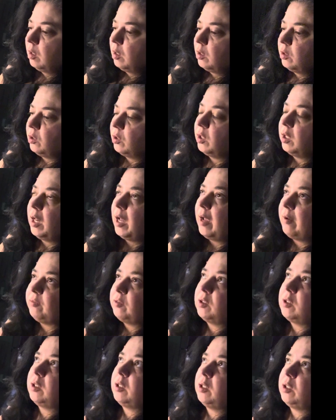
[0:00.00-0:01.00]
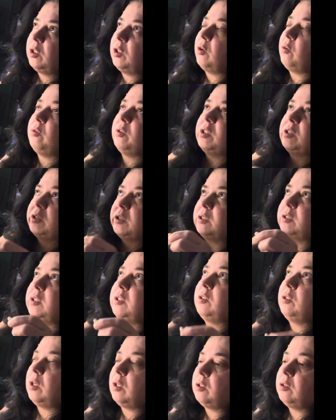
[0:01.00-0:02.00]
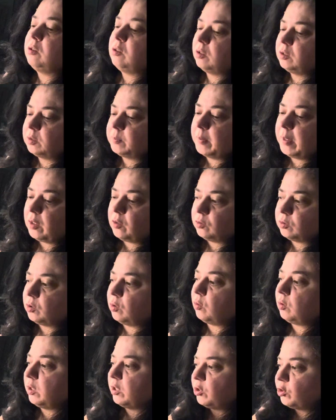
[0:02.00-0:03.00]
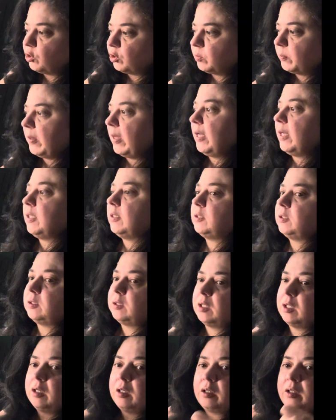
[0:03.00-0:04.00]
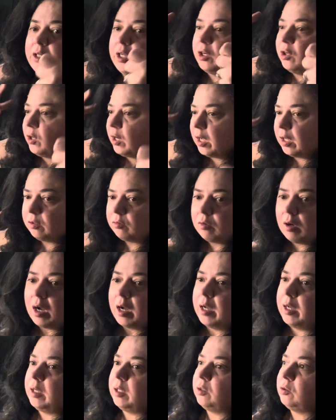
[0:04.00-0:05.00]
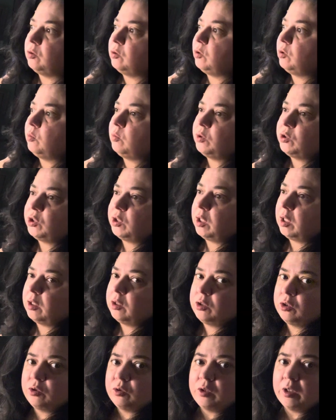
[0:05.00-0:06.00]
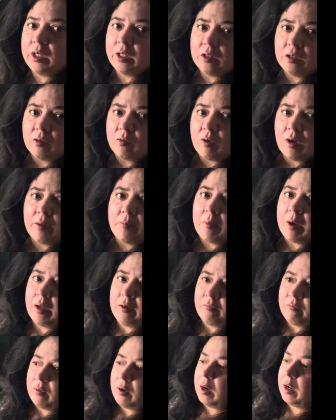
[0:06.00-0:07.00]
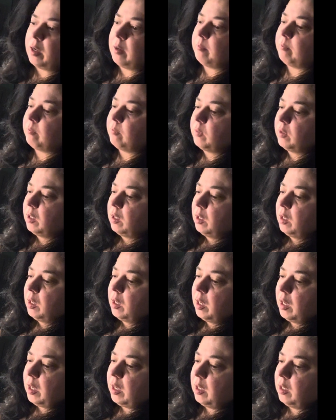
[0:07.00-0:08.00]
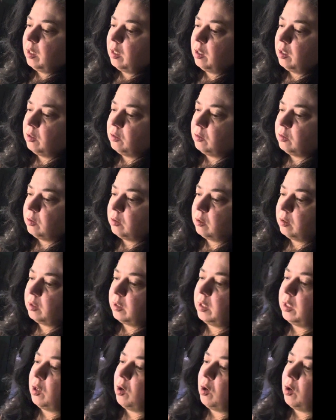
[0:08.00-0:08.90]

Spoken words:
You're gonna have to you know, this is a spell, so cleanse your space, get your head right, do what you gotta do to get in the right mind frame, and get